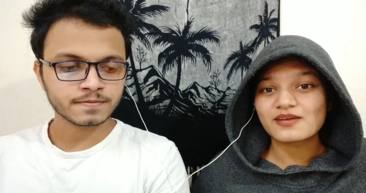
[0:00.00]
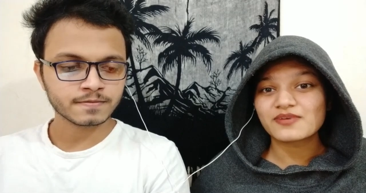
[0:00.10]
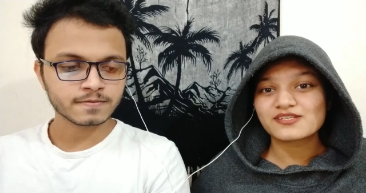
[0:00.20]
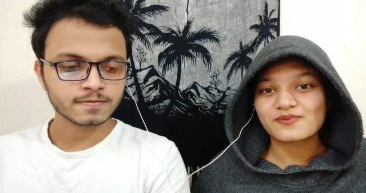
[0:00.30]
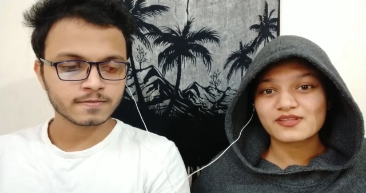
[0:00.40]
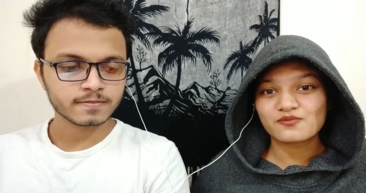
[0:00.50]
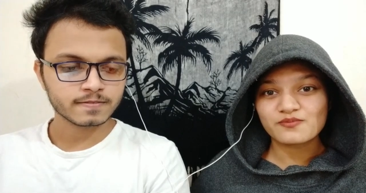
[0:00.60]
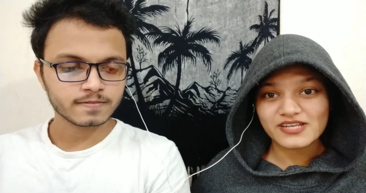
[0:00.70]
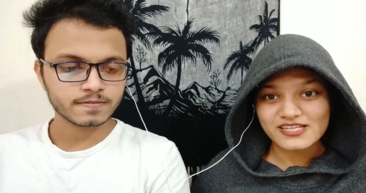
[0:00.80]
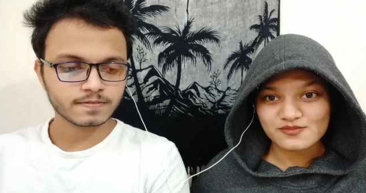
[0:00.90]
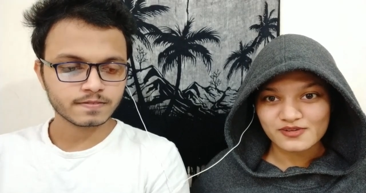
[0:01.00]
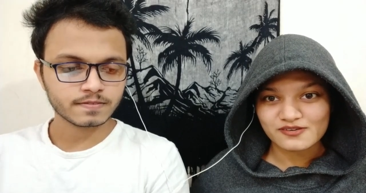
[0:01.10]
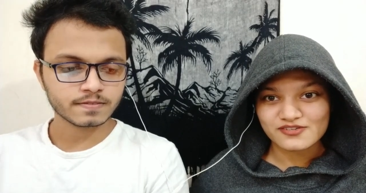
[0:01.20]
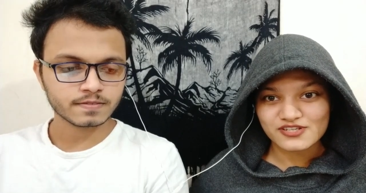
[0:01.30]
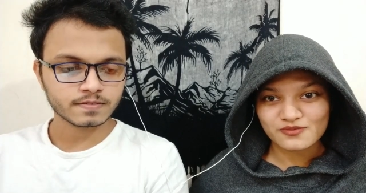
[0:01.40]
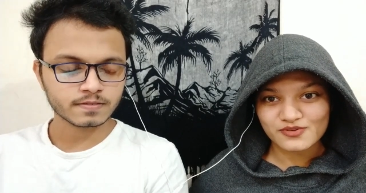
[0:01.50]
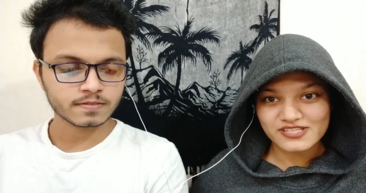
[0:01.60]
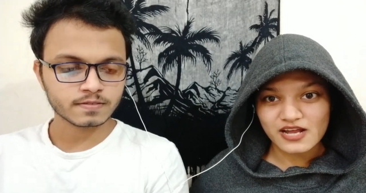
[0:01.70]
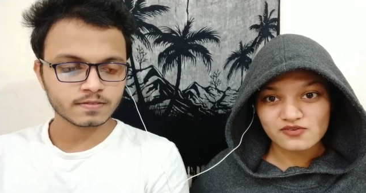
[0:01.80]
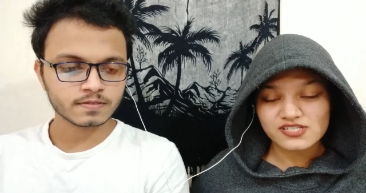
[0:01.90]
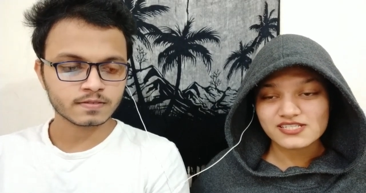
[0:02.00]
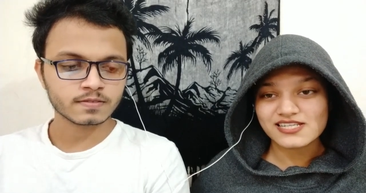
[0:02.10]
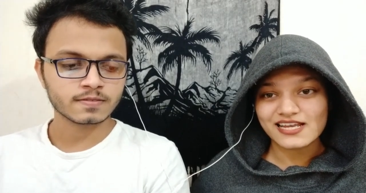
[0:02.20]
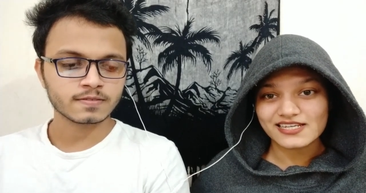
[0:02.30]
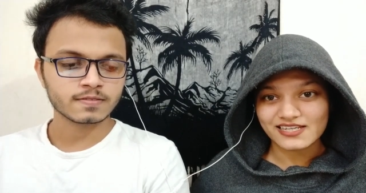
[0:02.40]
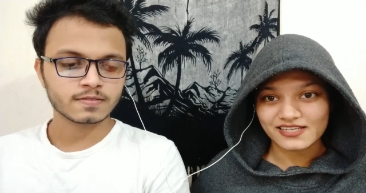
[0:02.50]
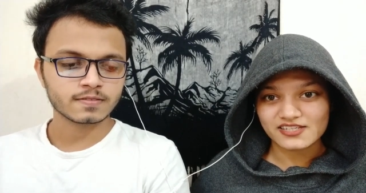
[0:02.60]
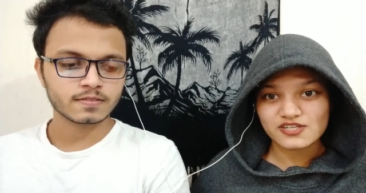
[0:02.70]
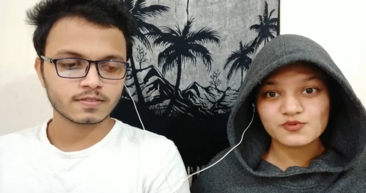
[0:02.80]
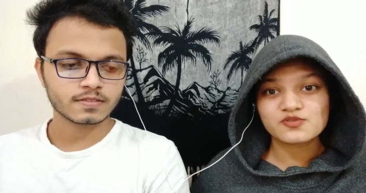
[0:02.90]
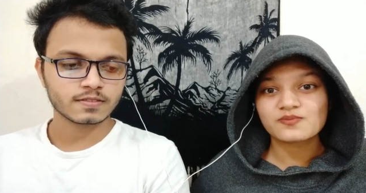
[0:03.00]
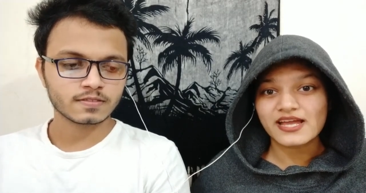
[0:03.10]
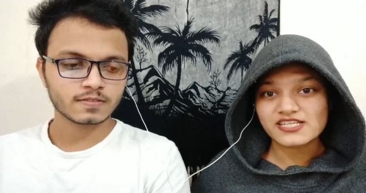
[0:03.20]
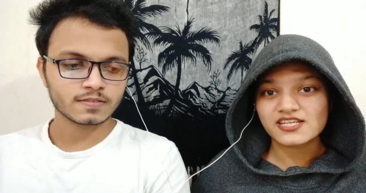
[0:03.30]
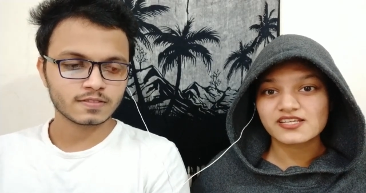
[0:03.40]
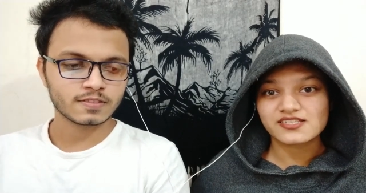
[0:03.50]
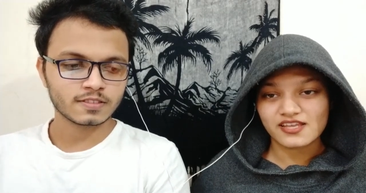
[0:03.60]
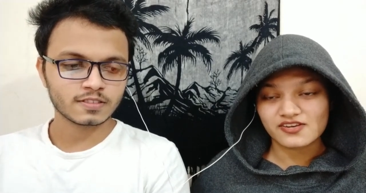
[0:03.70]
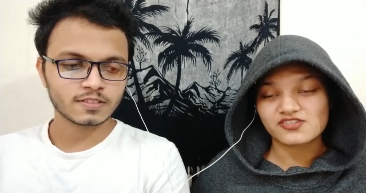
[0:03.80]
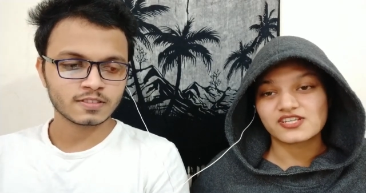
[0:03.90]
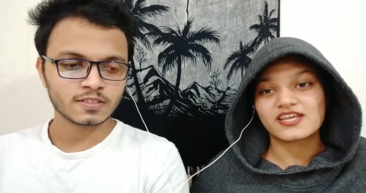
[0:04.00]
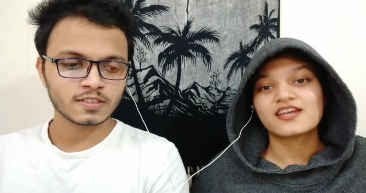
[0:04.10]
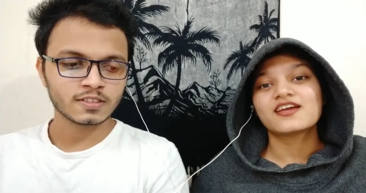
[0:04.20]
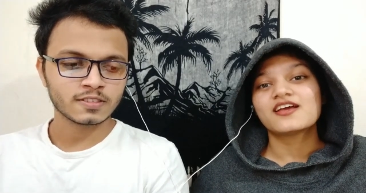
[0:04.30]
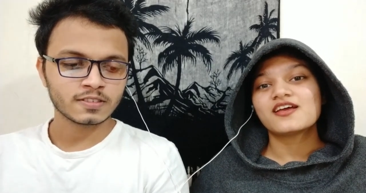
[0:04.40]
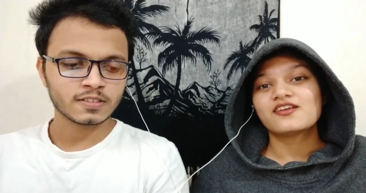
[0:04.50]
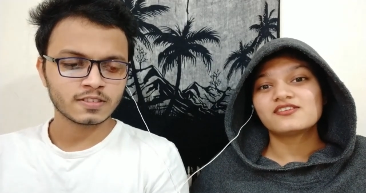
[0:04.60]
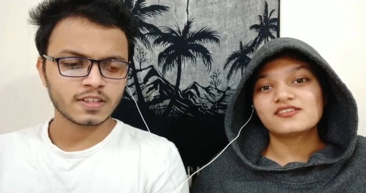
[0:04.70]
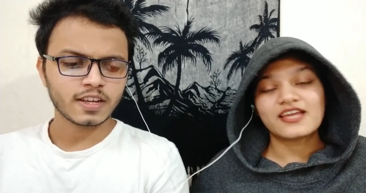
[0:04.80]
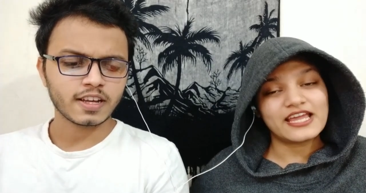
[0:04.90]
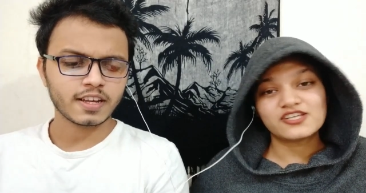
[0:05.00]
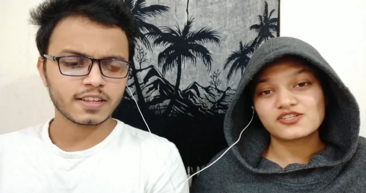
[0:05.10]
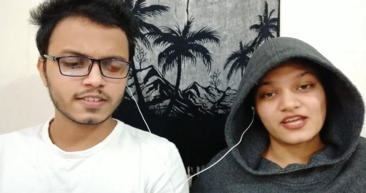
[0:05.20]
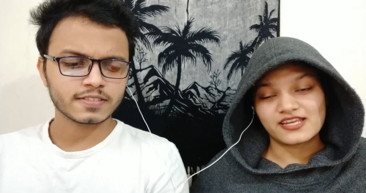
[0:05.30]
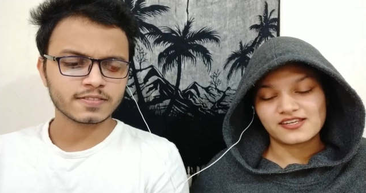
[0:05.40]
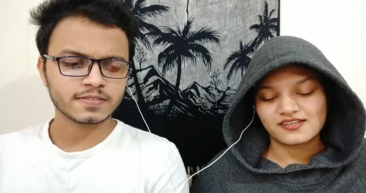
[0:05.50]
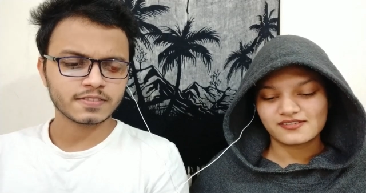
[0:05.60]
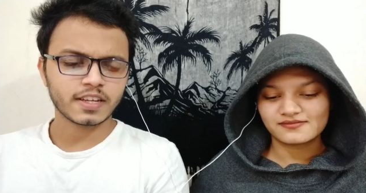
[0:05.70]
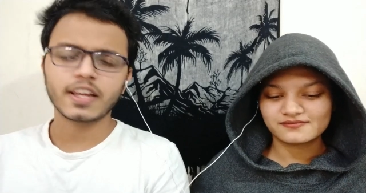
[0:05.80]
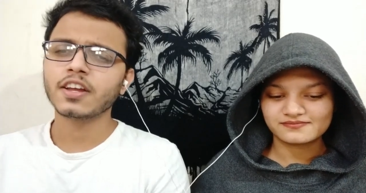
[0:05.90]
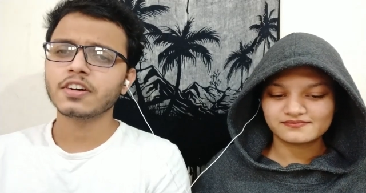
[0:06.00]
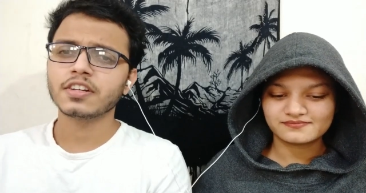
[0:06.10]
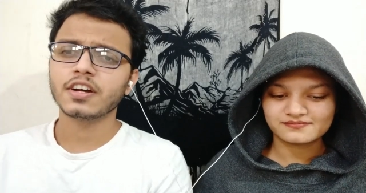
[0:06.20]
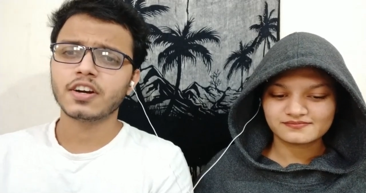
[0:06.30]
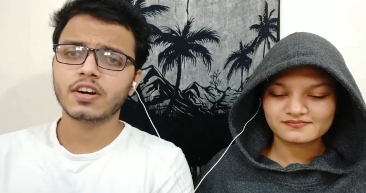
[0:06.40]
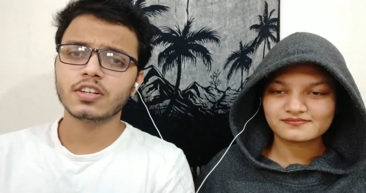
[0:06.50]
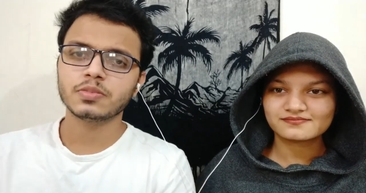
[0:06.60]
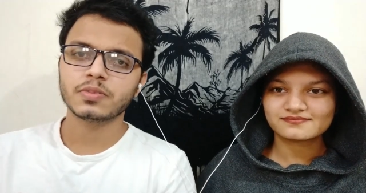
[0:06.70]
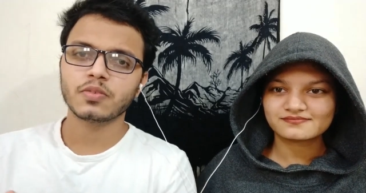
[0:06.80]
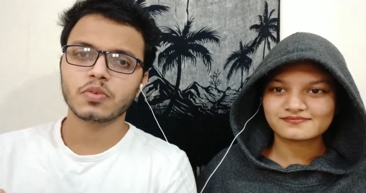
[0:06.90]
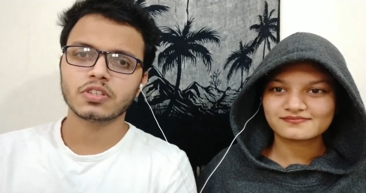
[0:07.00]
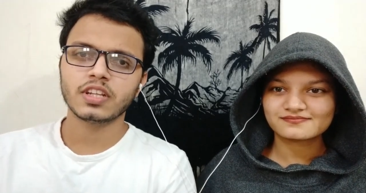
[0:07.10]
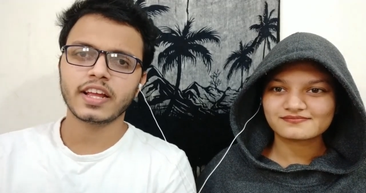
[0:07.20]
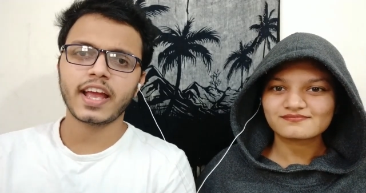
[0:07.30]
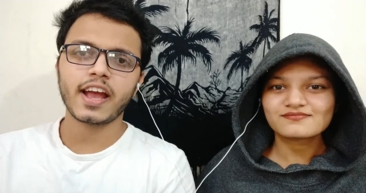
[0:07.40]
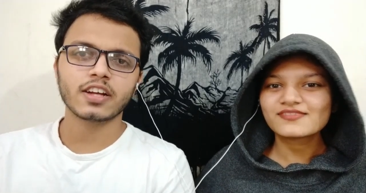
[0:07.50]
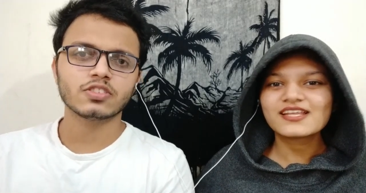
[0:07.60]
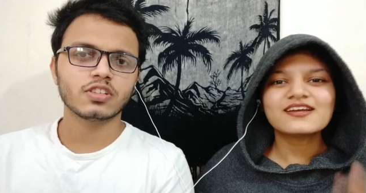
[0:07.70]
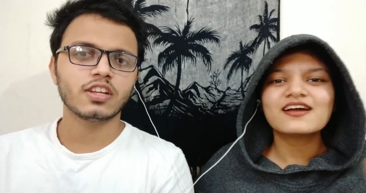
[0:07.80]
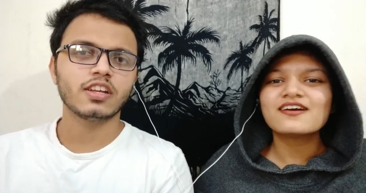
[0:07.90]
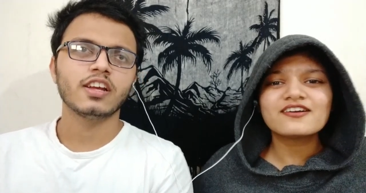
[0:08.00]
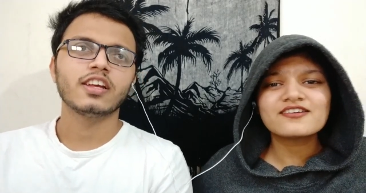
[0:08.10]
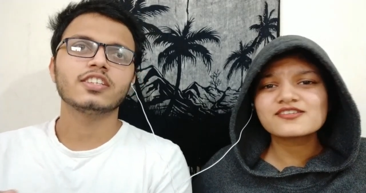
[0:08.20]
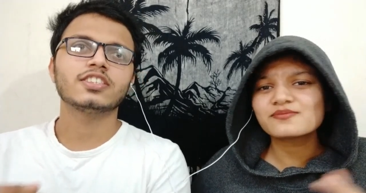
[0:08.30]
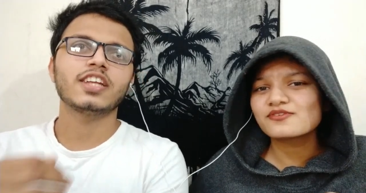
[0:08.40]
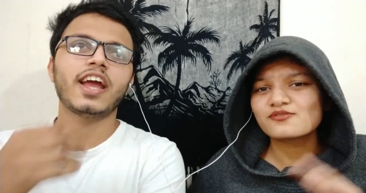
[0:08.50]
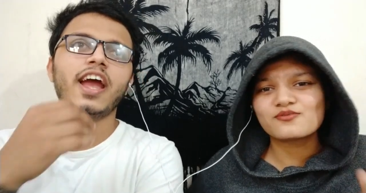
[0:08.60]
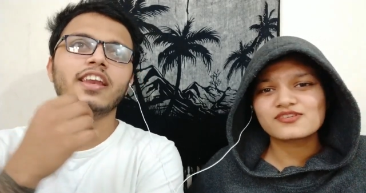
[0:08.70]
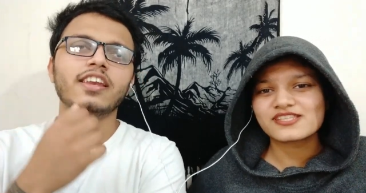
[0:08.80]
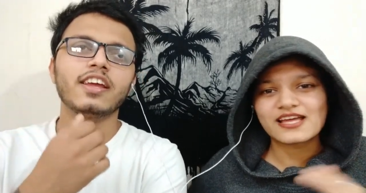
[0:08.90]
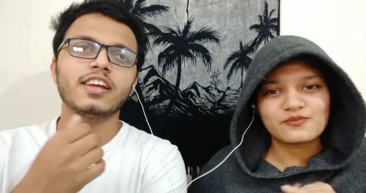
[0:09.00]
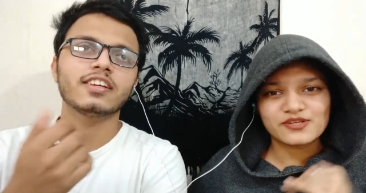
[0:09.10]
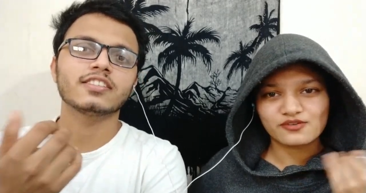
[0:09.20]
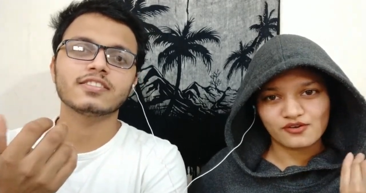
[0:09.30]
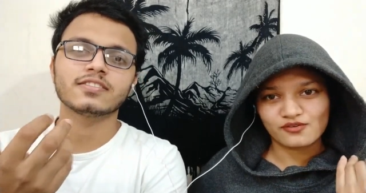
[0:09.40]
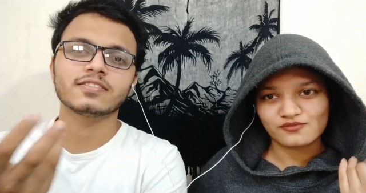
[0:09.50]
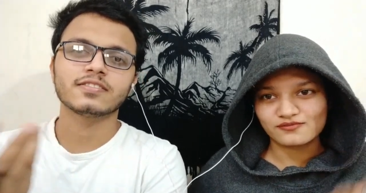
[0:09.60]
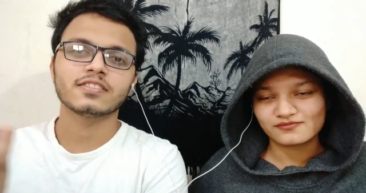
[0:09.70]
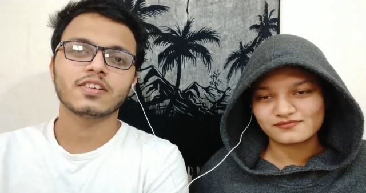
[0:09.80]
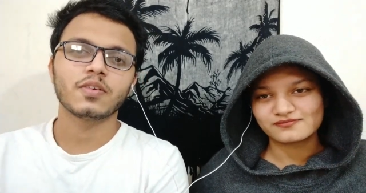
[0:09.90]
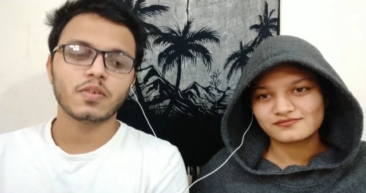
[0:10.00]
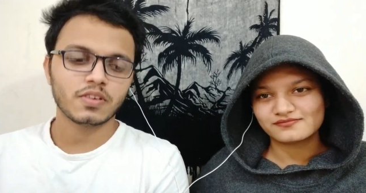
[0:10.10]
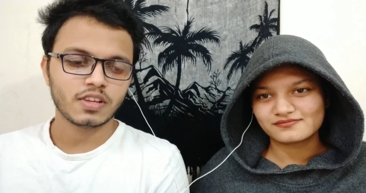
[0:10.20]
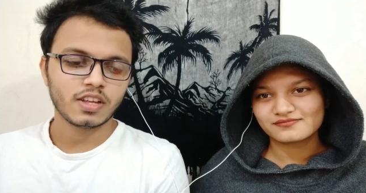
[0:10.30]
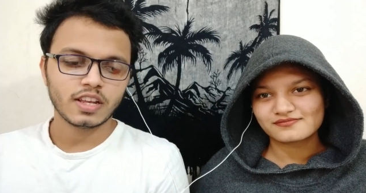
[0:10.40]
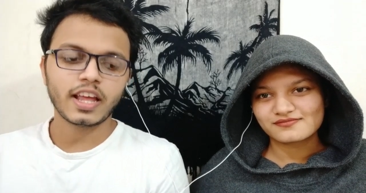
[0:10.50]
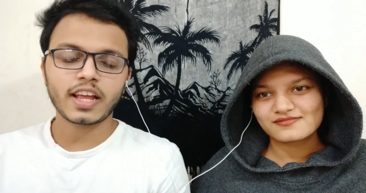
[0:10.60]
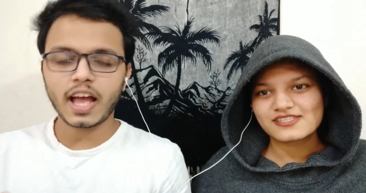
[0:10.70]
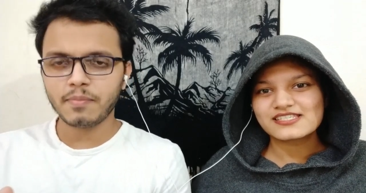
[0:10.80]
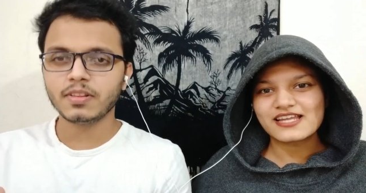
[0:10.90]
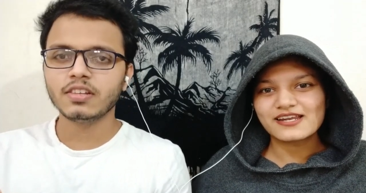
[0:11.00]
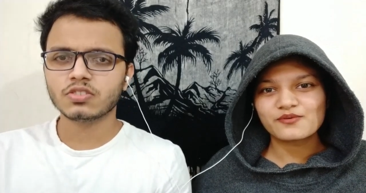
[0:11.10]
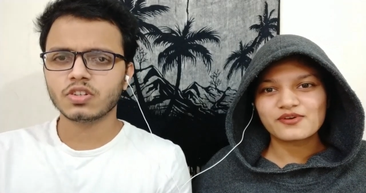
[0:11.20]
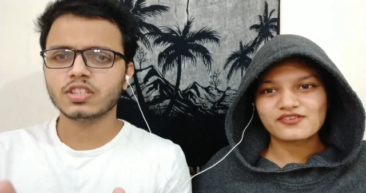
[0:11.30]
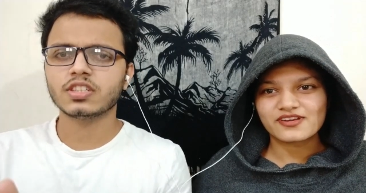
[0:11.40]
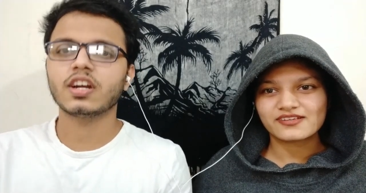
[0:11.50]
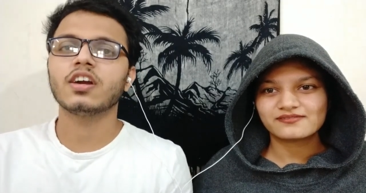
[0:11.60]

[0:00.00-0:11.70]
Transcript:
Speaker 1: amazed by the woman as well she was outstanding she was matching his energy head to head
Speaker 2: and her, her husband was like actually her husband standing. was that we don't know like I standing believe so. It's her